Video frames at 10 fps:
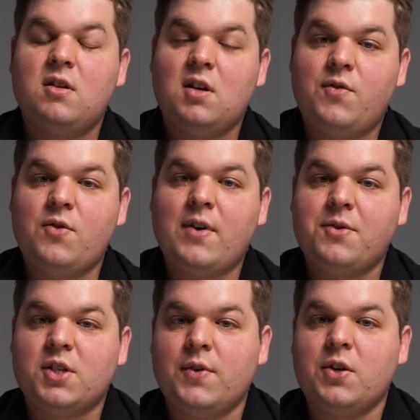If you found
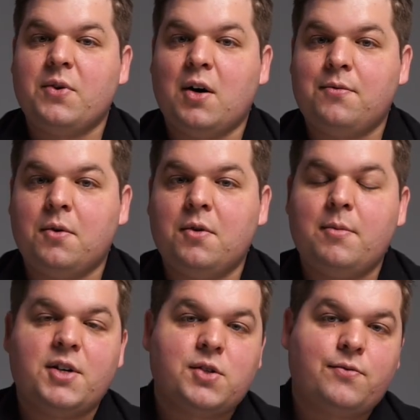this video helpful, the
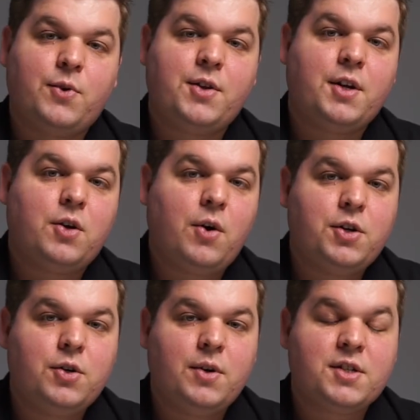best free thing you can
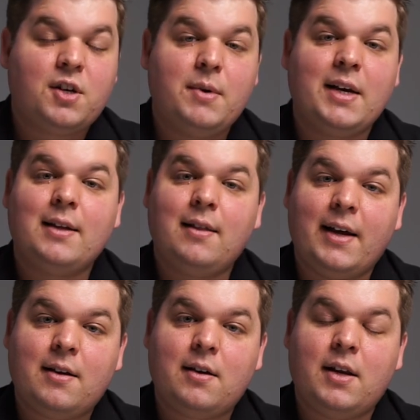do is give me a
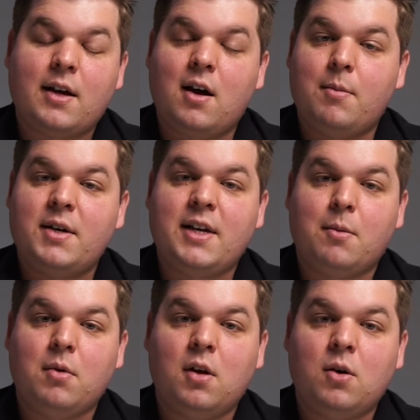like and a comment down
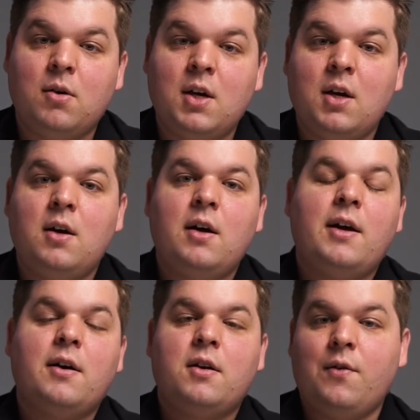below.
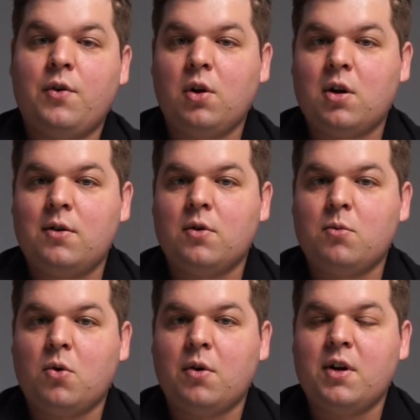And if you're looking for
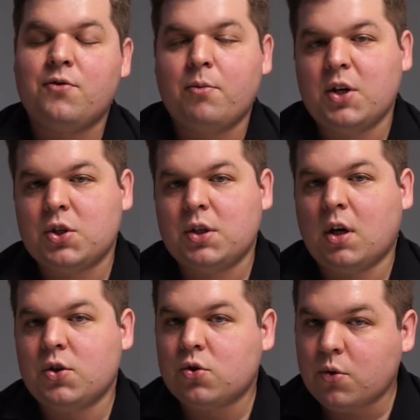more information
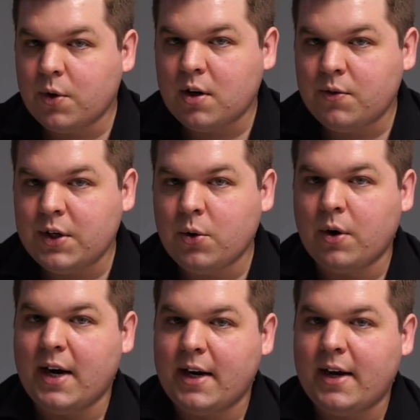on stroke recovery or
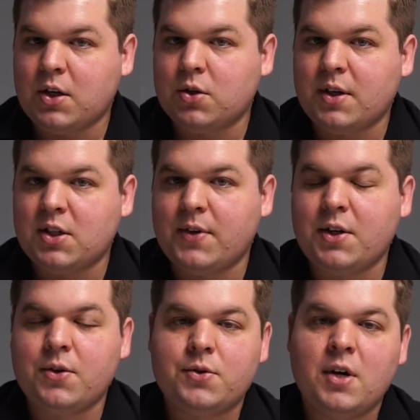guided exercise
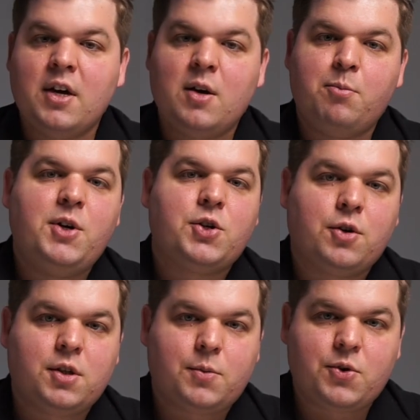videos, be sure
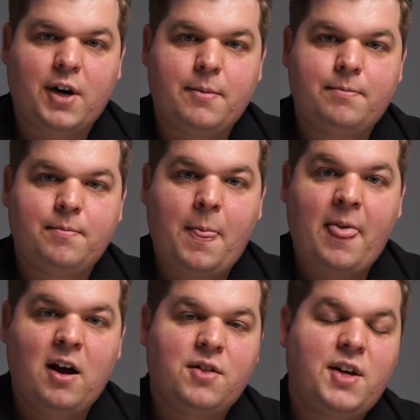to subscribe.
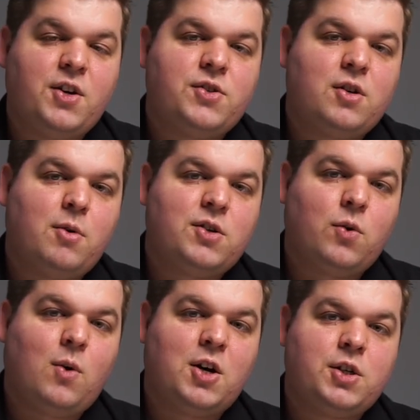Thank you so much for
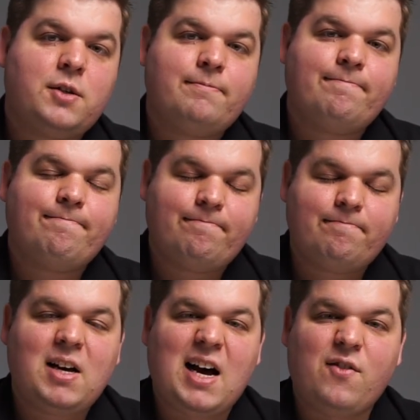watching.
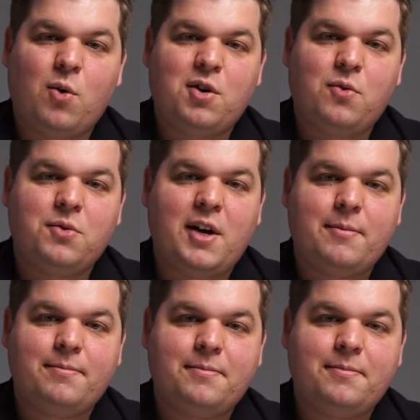Have a wonderful day.